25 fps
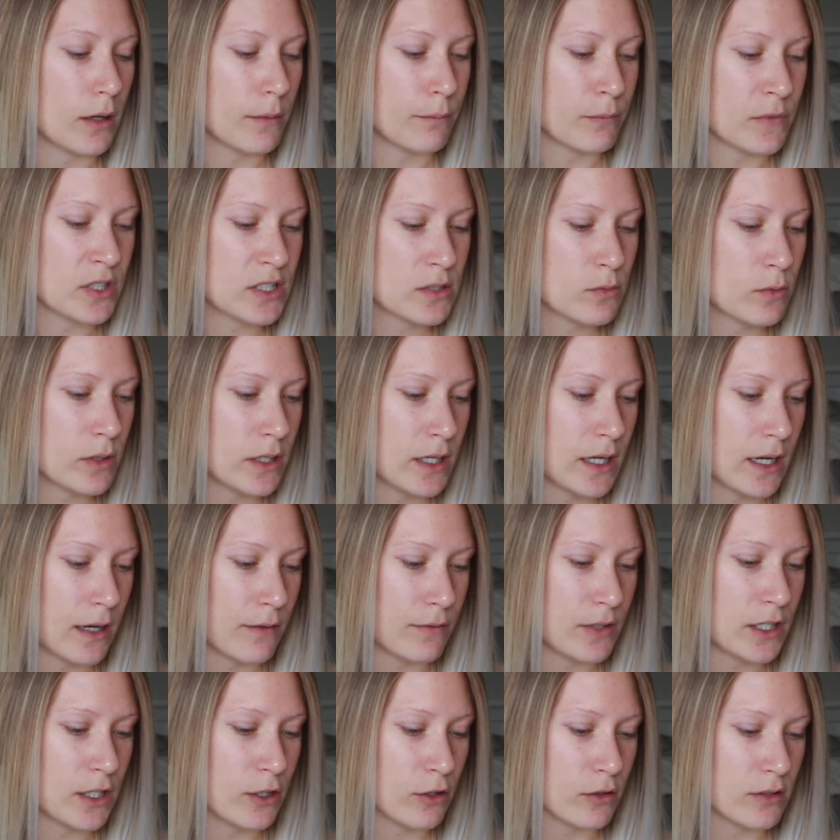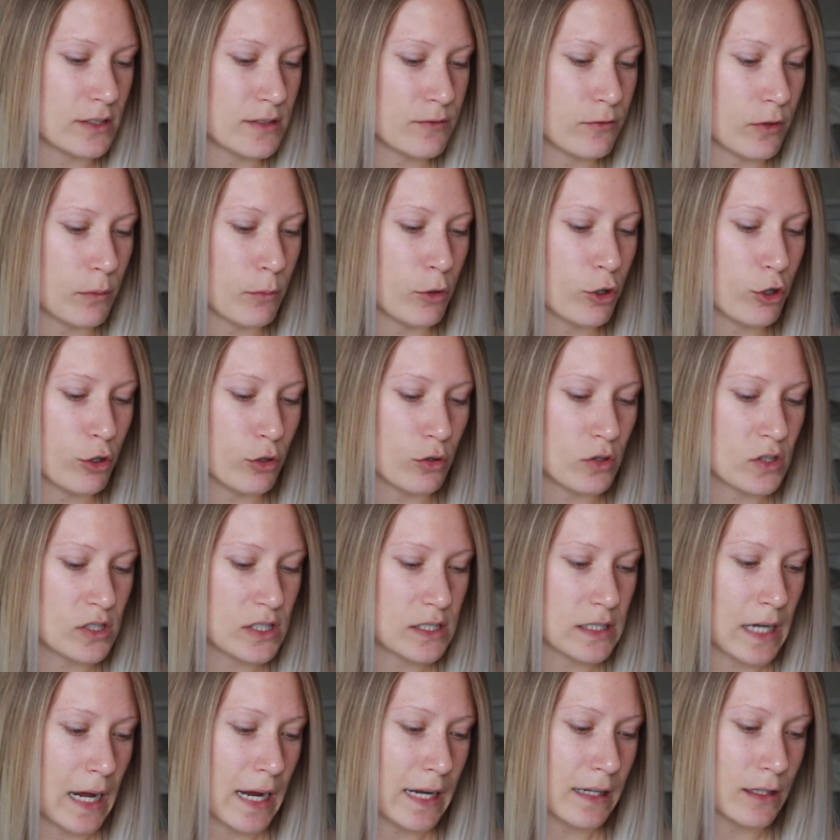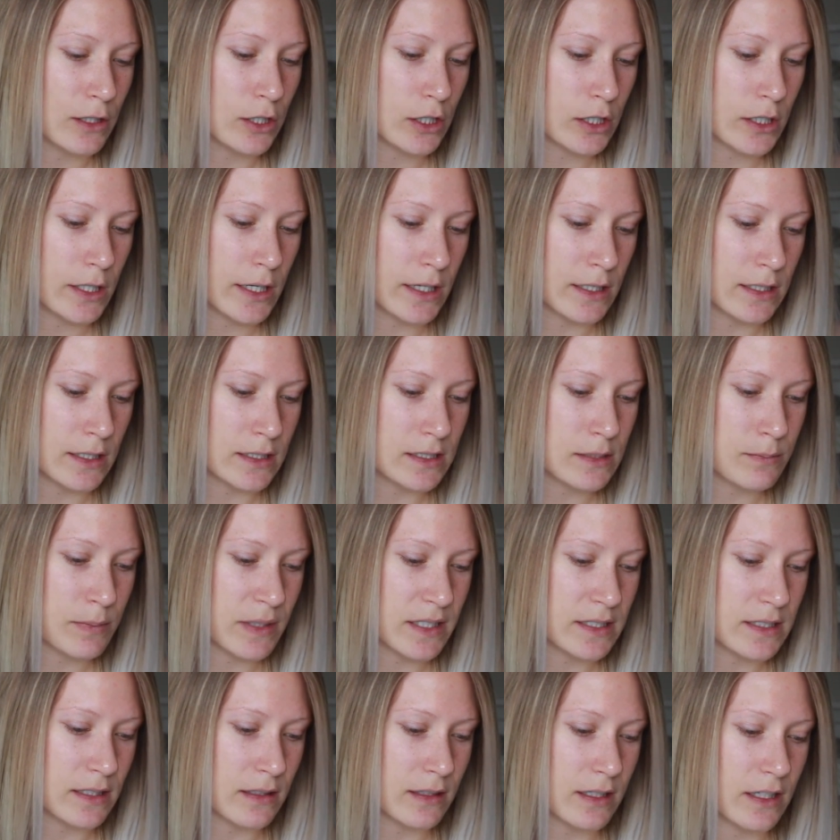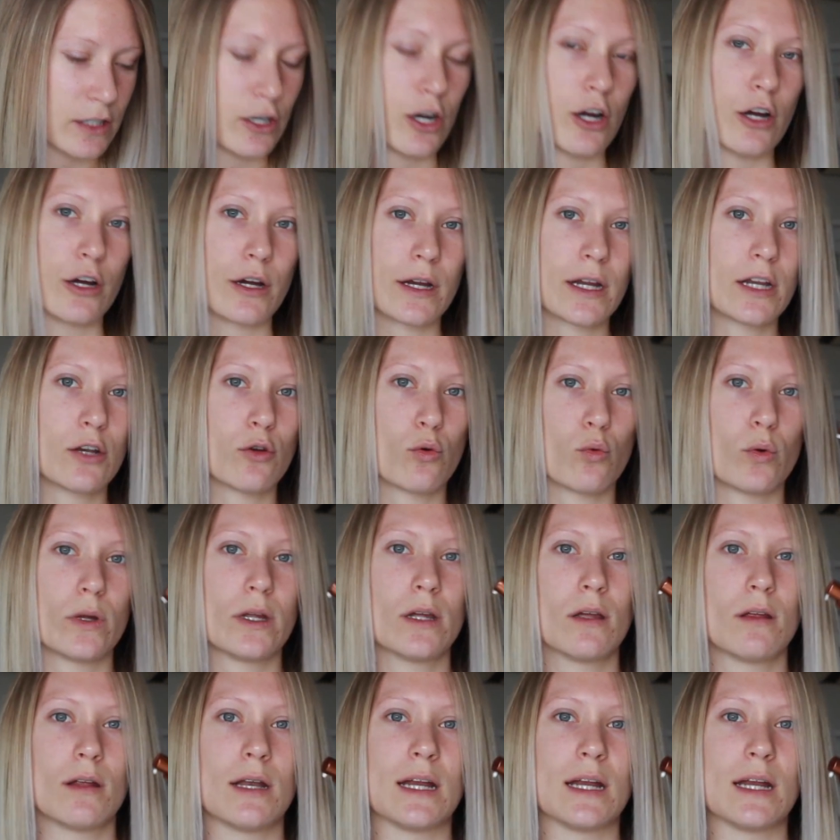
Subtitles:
This one I have here is from Her Styler, and it's basically an argan oil,